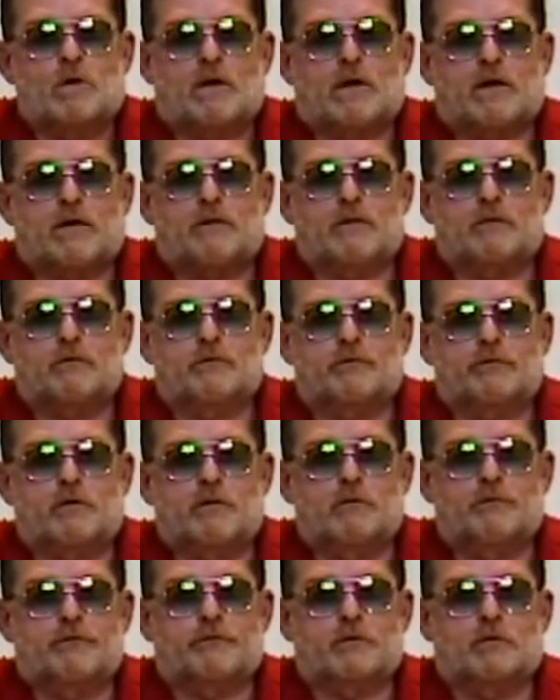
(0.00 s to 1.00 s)
And she
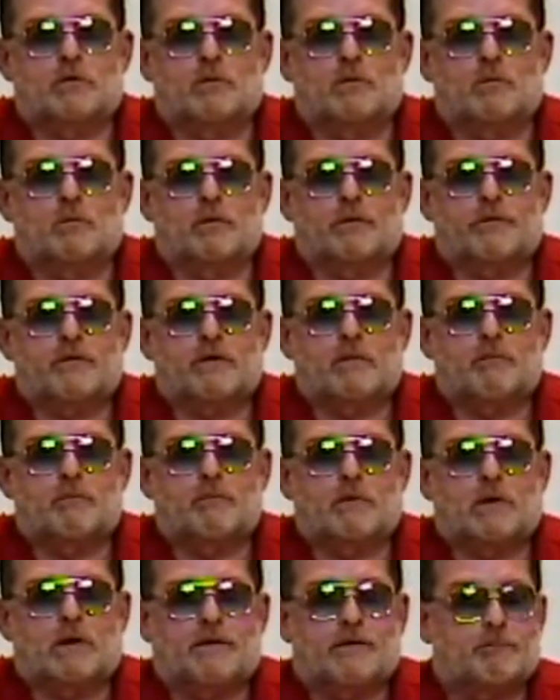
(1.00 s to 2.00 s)
used to go with
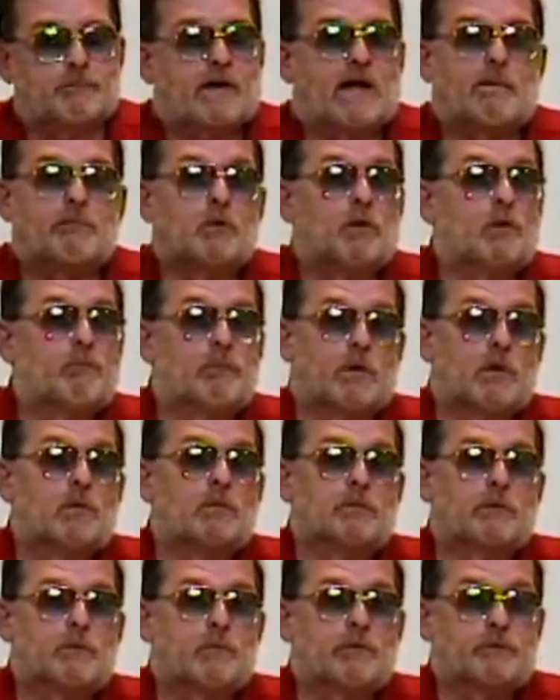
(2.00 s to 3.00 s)
them on the Bottle
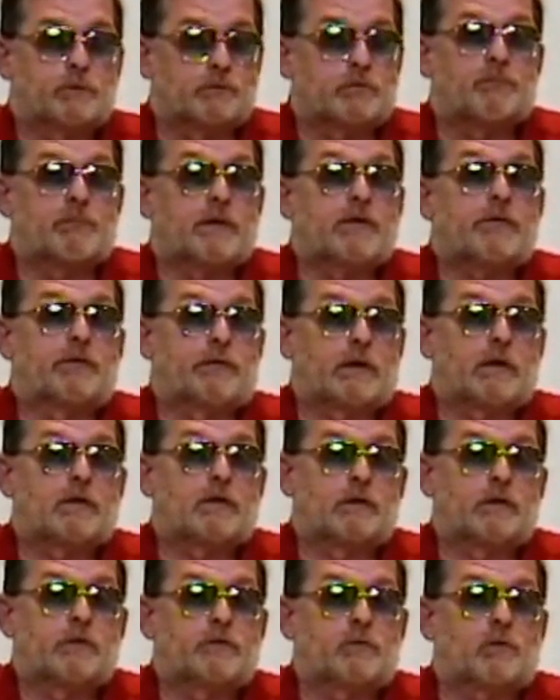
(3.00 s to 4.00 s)
Boat, which was a big thing
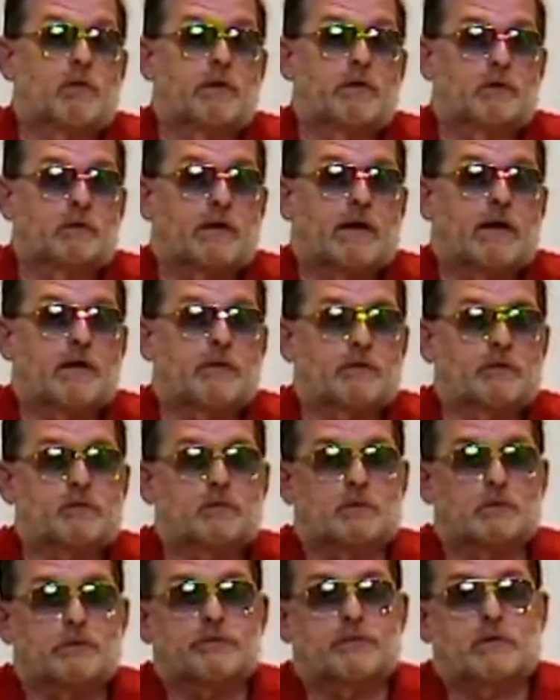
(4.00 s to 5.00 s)
in Detroit, to go down to
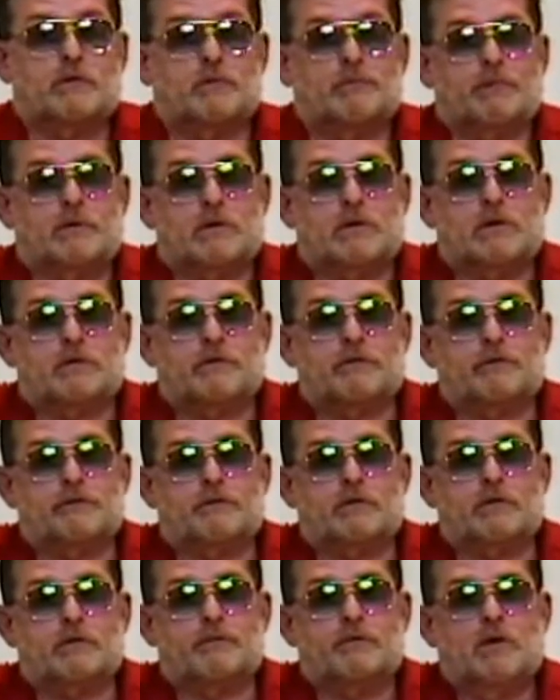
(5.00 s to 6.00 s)
Roseau Park and
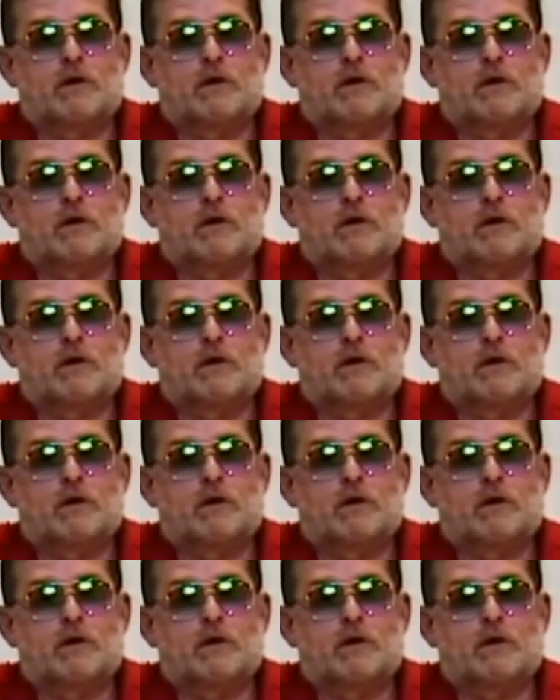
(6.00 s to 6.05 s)
stuff.